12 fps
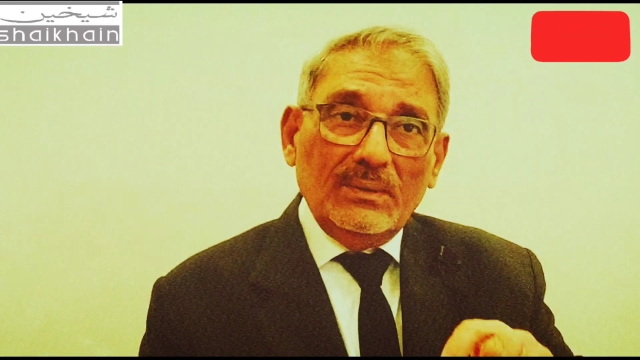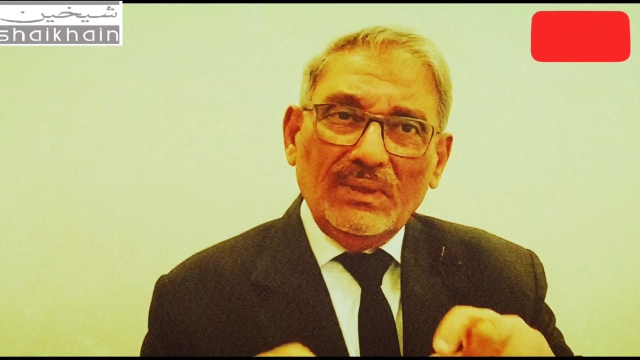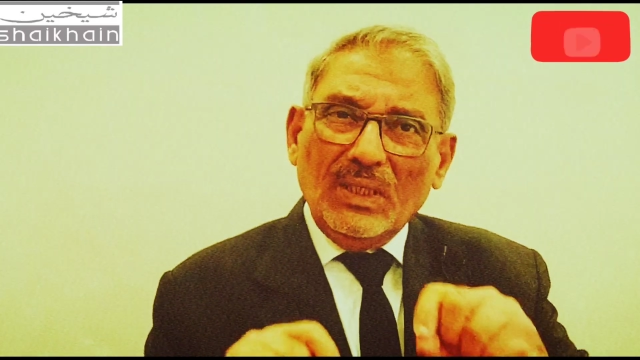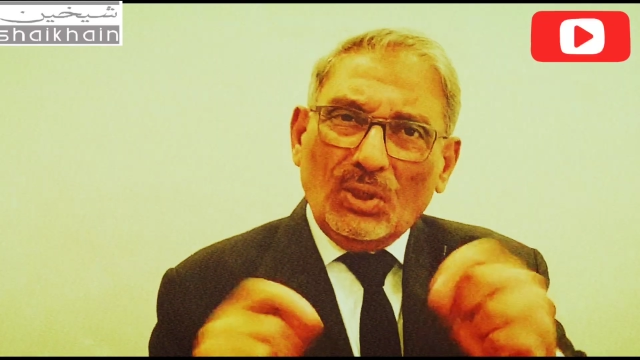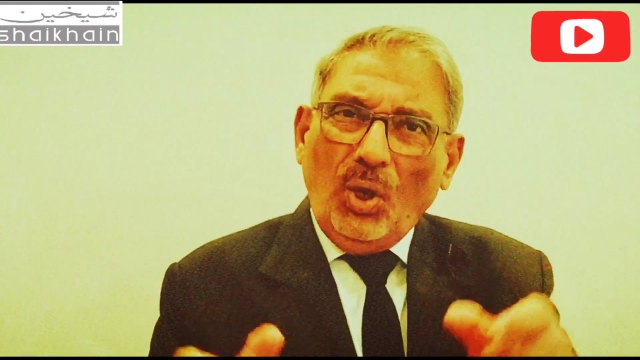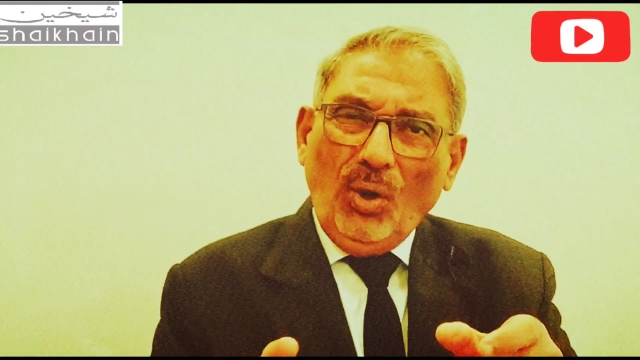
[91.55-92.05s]

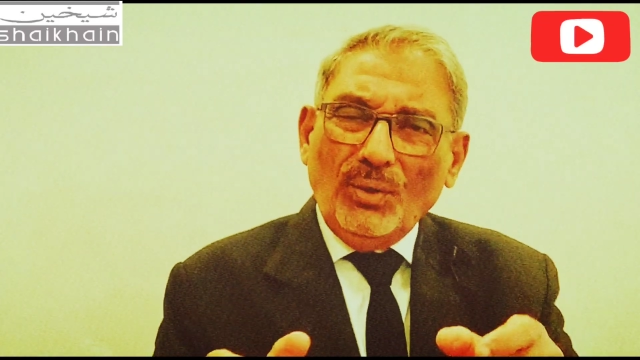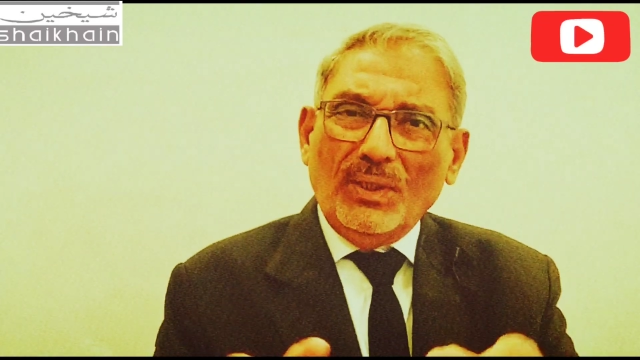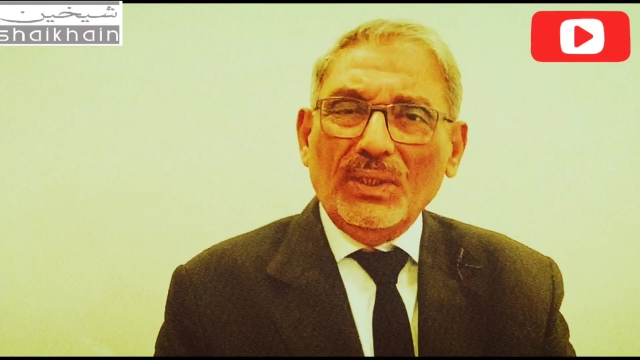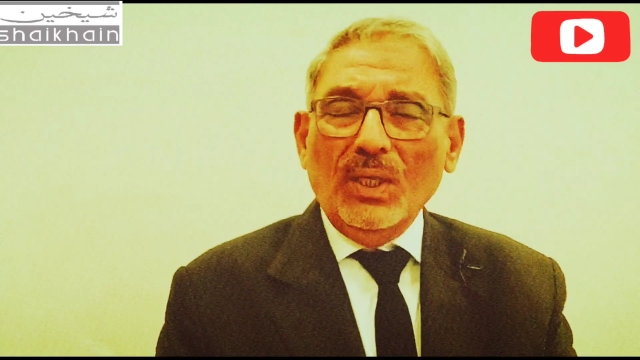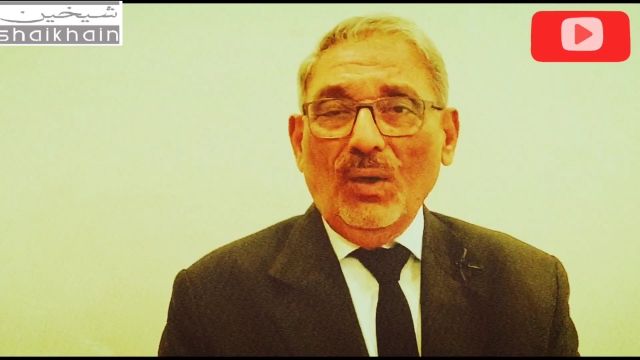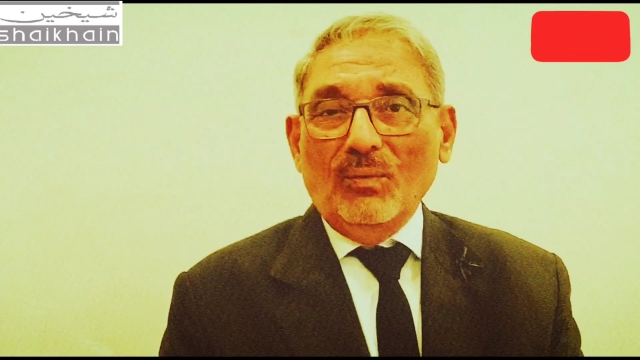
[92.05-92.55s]
the
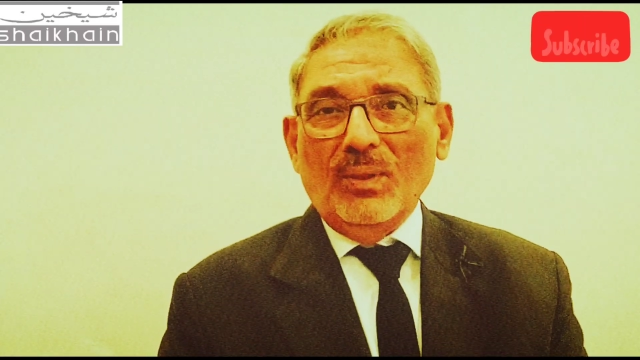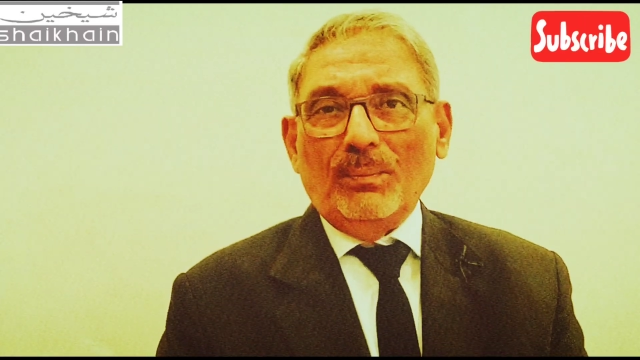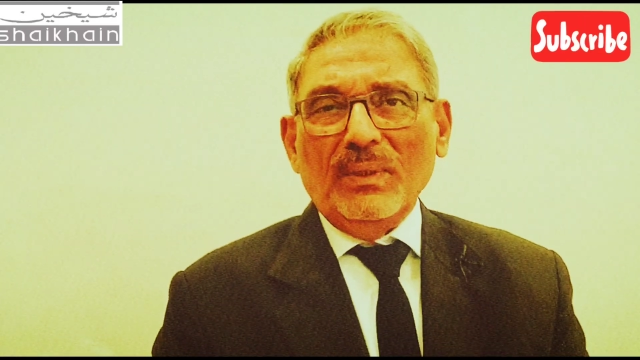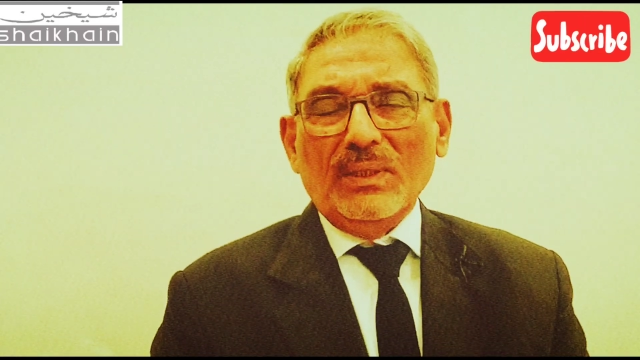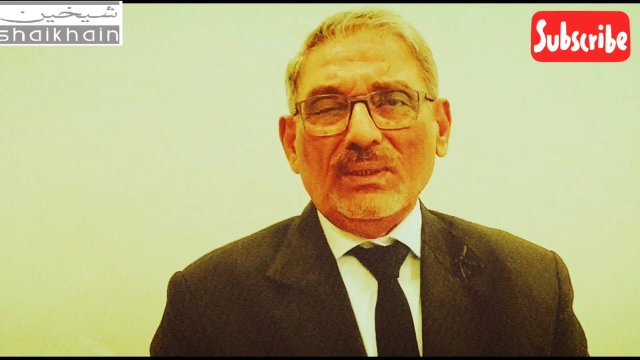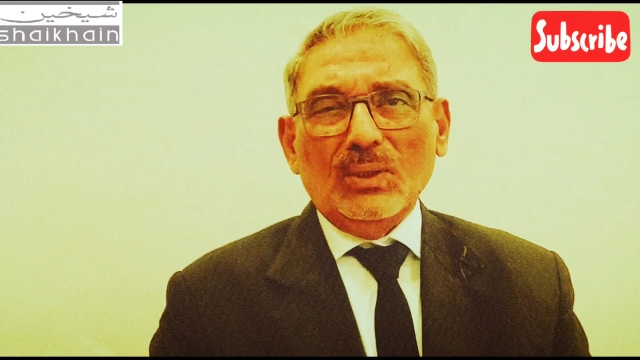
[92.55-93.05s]
authority of the
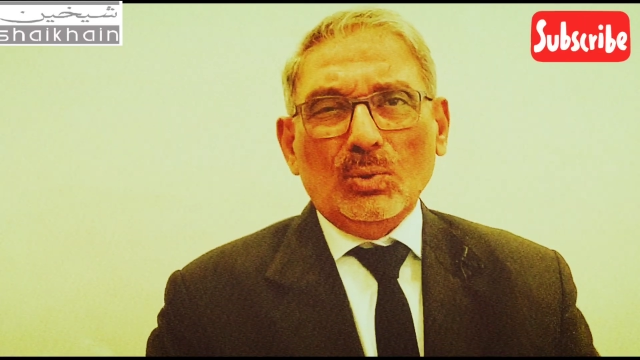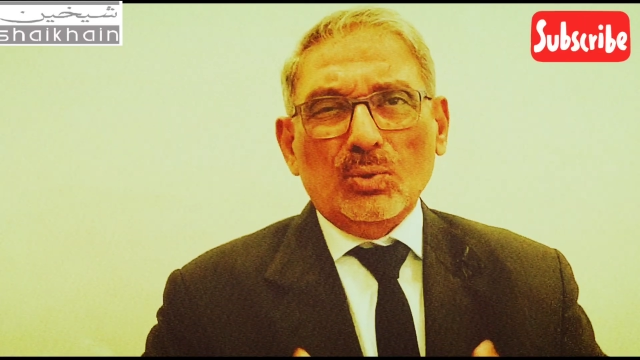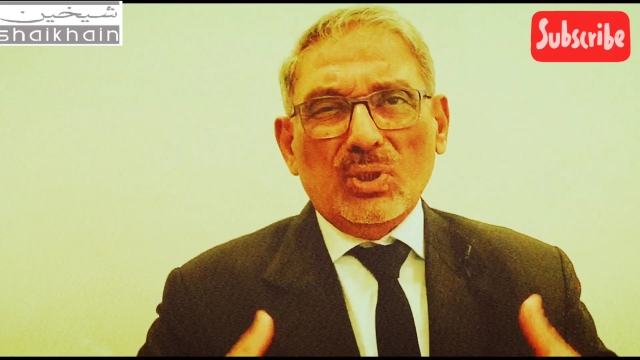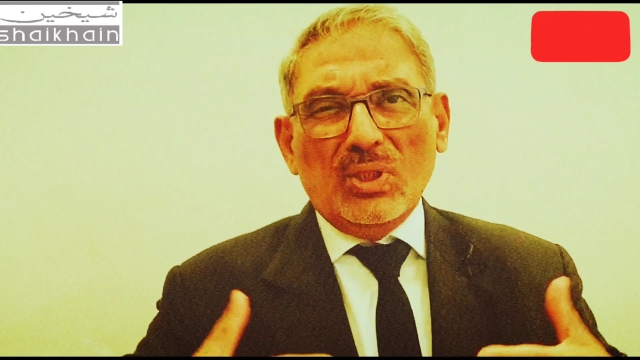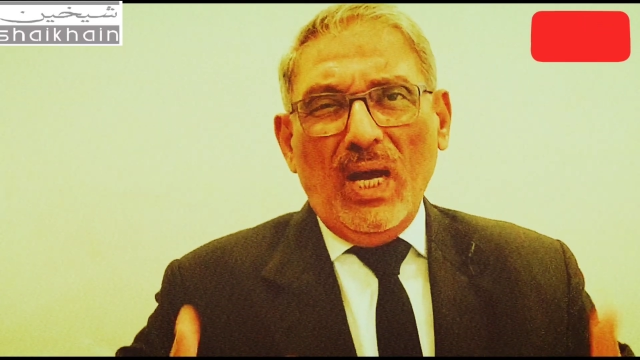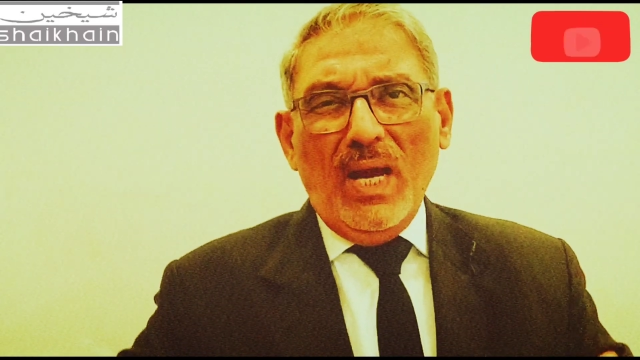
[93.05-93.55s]
person to
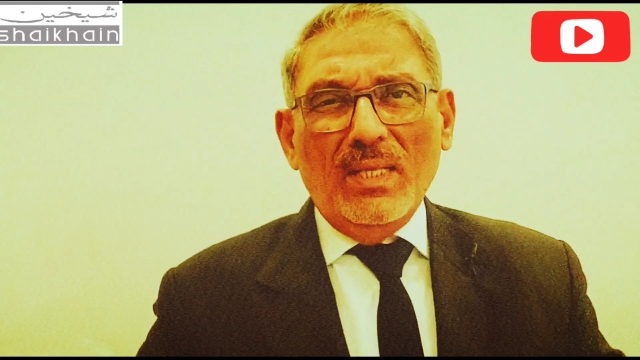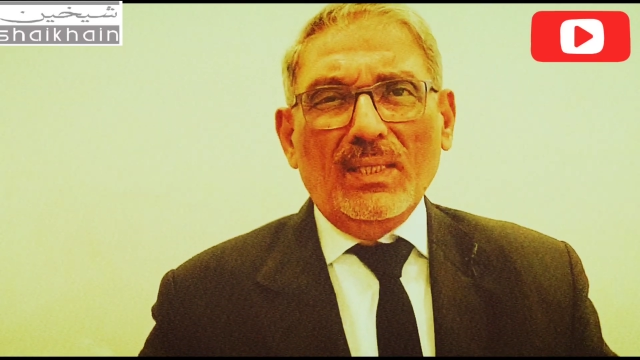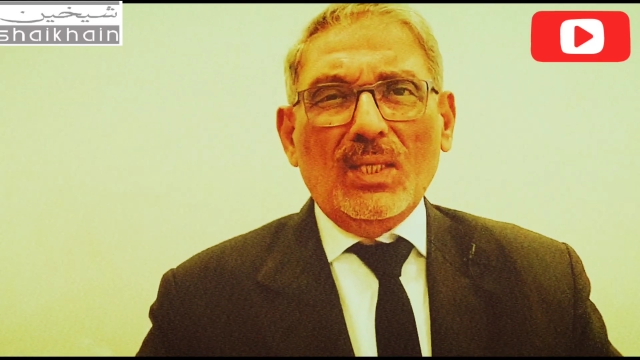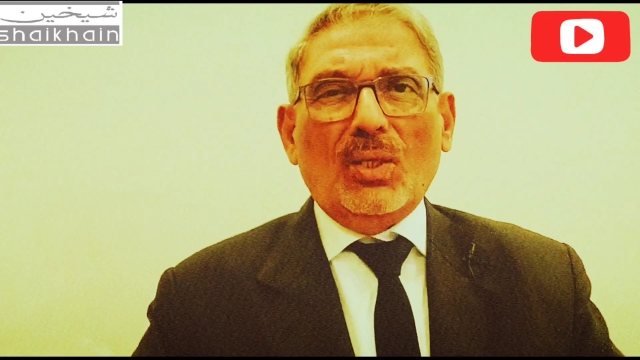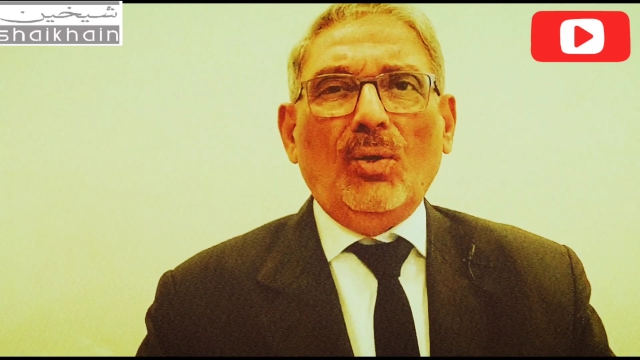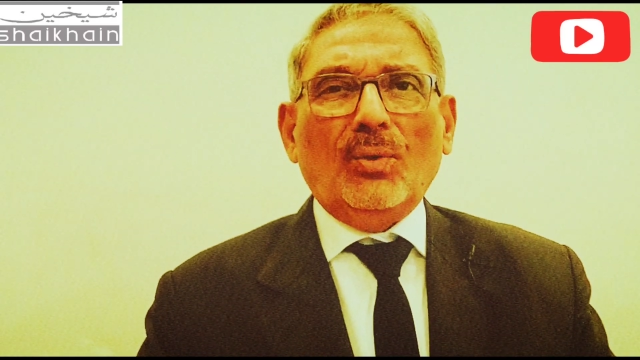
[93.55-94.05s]
sign
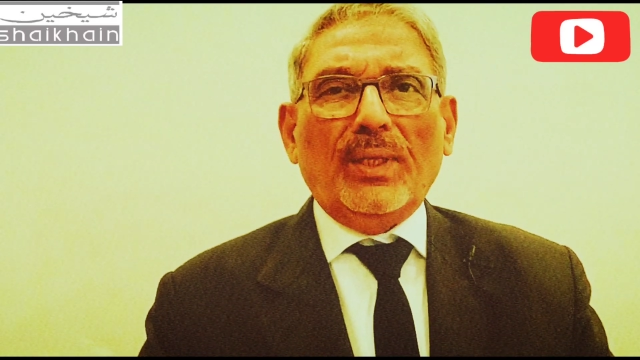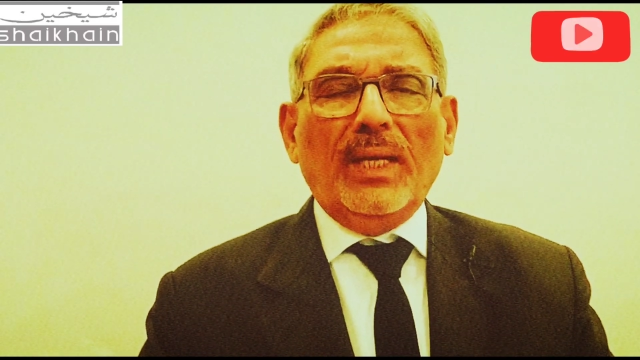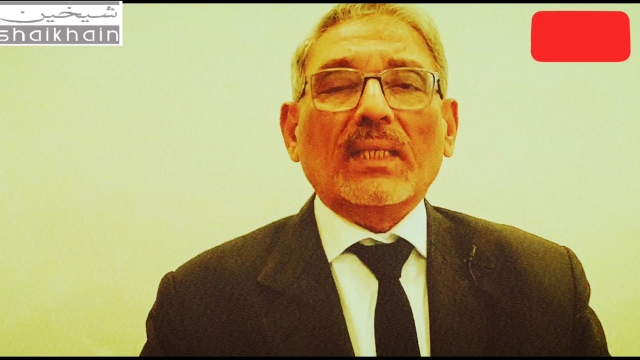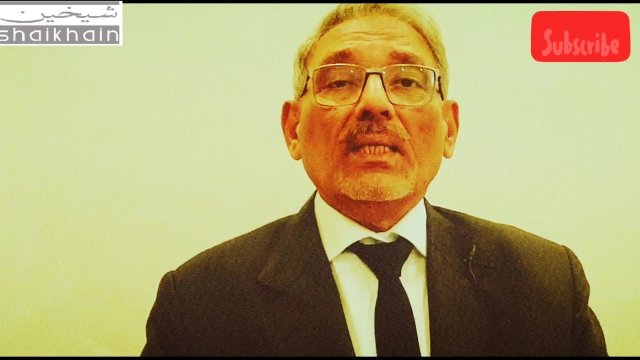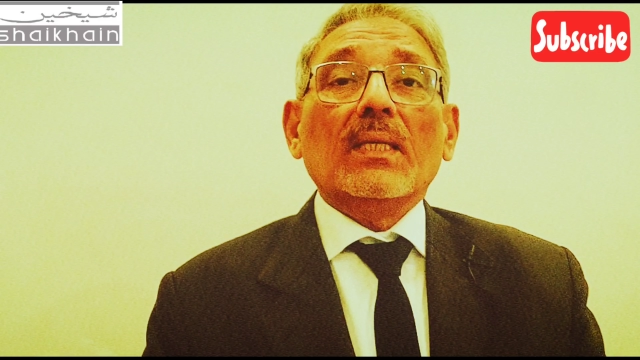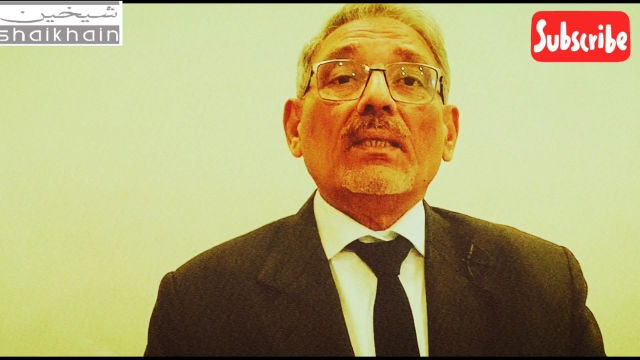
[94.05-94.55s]
the
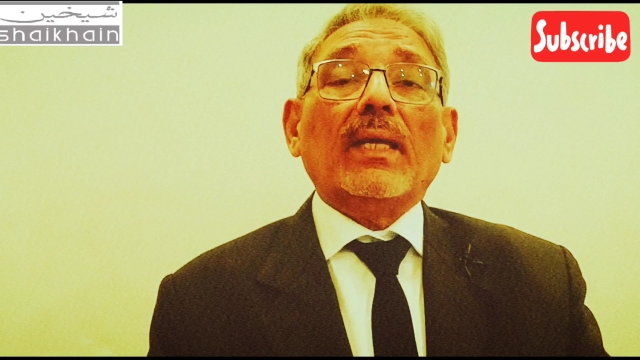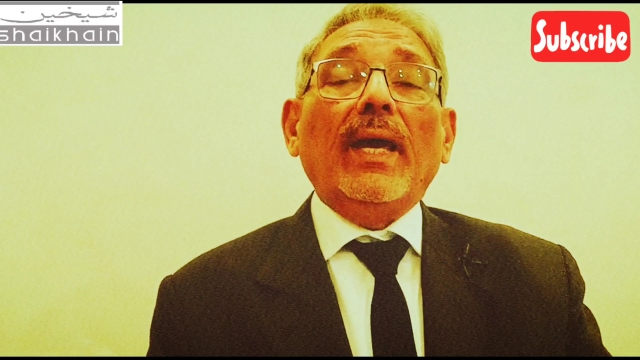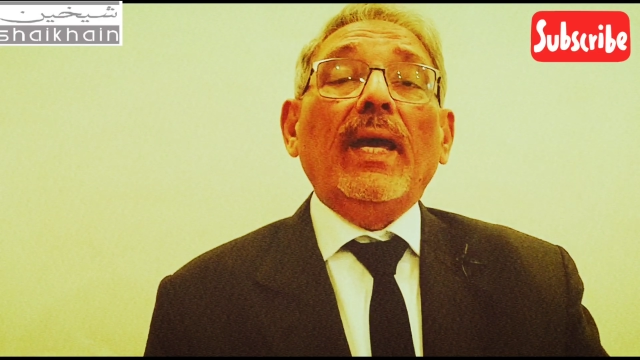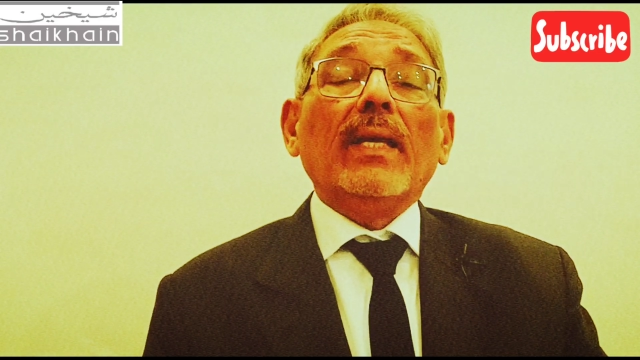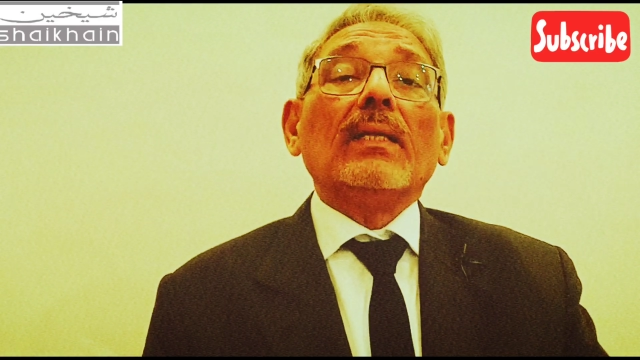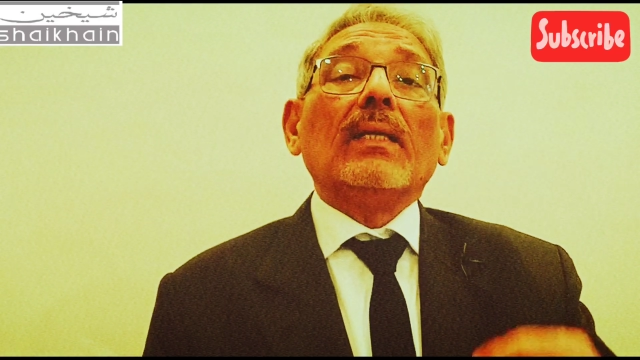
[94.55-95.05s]
contract
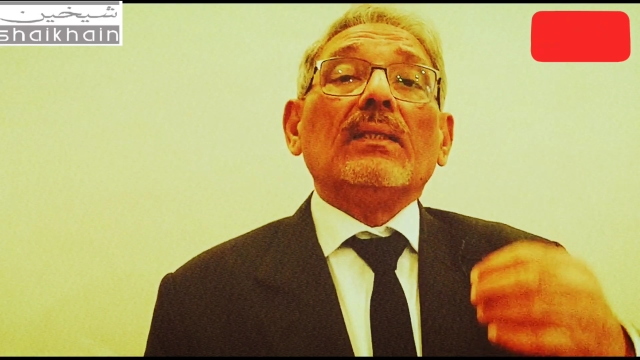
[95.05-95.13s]
can